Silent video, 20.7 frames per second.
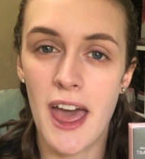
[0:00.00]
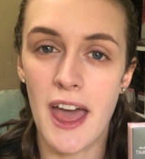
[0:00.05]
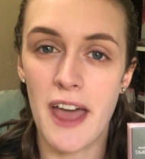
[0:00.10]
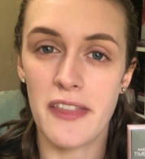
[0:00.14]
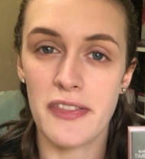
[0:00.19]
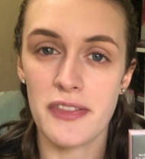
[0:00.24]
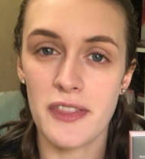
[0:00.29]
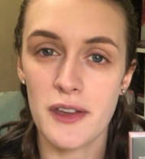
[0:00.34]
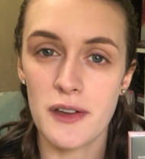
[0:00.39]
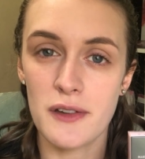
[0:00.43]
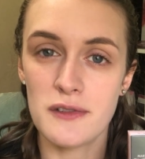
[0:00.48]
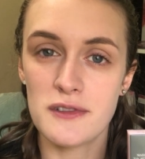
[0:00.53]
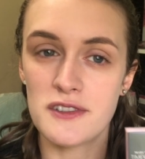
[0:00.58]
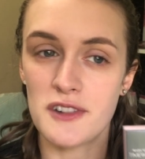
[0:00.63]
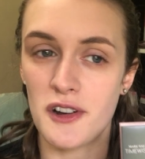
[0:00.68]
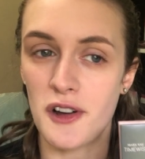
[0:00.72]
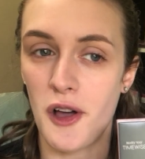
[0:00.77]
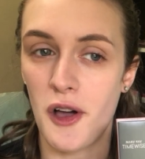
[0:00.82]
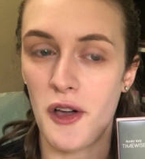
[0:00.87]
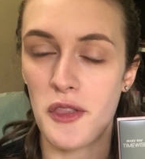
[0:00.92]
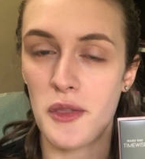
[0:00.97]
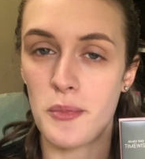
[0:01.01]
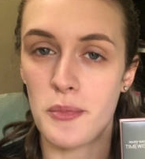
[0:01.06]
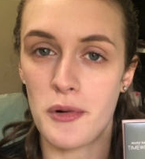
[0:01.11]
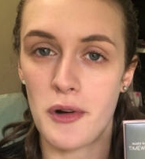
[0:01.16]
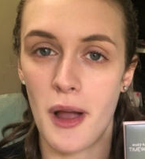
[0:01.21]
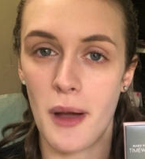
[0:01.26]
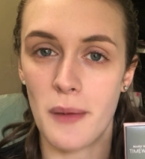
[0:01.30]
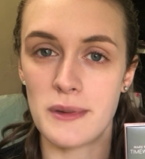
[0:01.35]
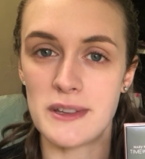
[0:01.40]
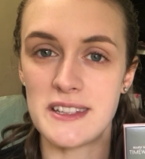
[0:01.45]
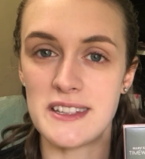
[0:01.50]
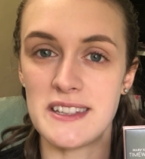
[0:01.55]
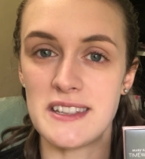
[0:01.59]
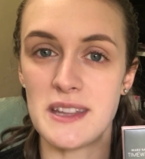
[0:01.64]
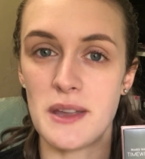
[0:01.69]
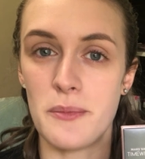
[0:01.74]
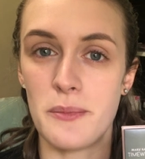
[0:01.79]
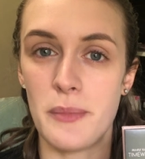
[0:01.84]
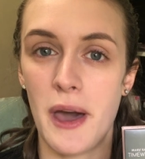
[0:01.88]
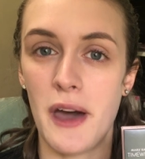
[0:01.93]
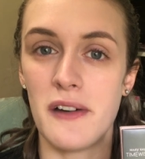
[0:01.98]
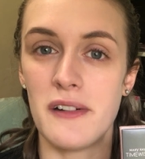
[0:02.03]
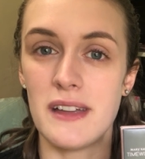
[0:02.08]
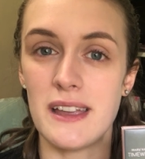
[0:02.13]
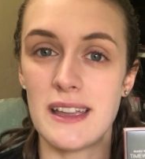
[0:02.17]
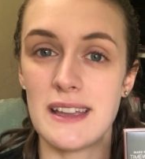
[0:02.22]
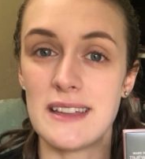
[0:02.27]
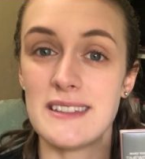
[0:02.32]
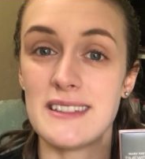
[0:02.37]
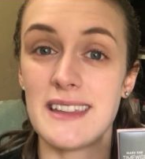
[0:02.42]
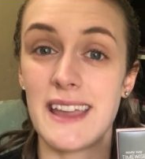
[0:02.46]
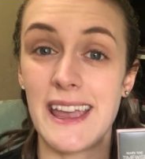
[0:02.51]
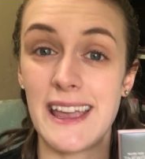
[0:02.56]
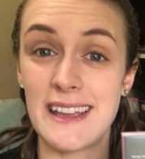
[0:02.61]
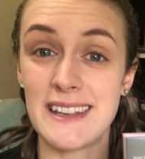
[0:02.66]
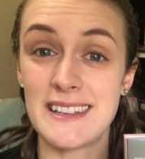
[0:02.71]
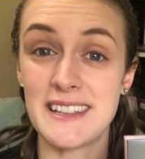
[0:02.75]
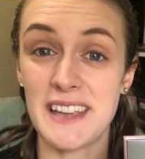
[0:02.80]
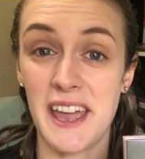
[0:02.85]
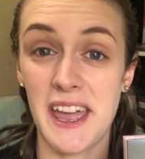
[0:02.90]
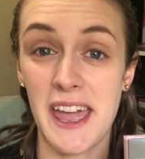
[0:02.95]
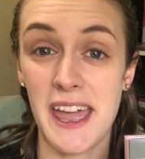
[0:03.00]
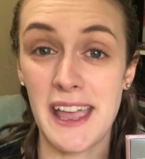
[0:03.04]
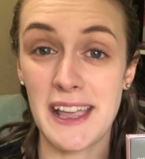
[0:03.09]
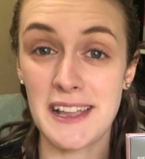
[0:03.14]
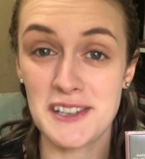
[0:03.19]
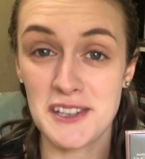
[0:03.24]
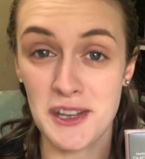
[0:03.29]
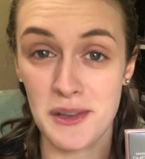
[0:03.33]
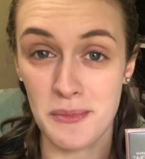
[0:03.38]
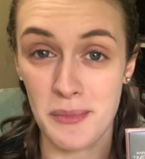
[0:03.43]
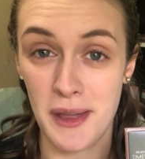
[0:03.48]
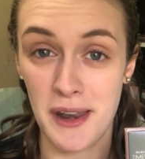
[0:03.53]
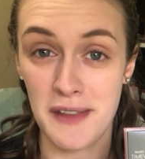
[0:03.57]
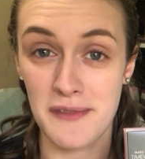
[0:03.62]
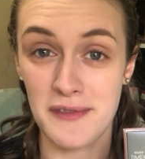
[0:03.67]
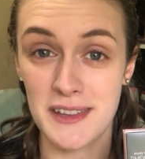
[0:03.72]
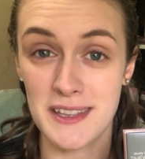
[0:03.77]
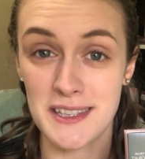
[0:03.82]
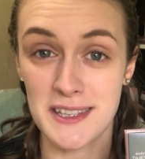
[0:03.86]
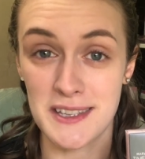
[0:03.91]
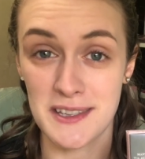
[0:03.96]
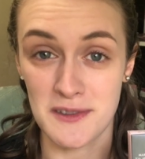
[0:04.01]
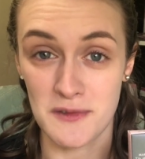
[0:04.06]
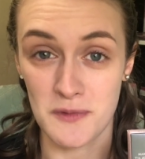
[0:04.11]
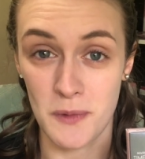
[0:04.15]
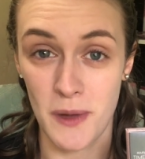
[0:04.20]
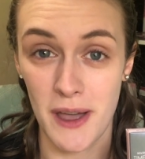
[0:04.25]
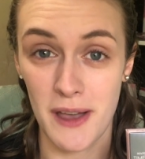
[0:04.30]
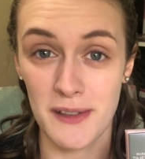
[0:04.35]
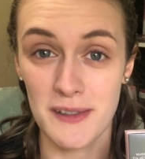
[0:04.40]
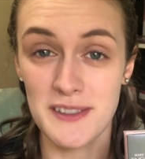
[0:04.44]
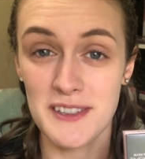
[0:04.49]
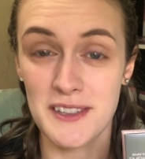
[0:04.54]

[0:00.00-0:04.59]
And those are all the promises about its anti-aging benefits as well.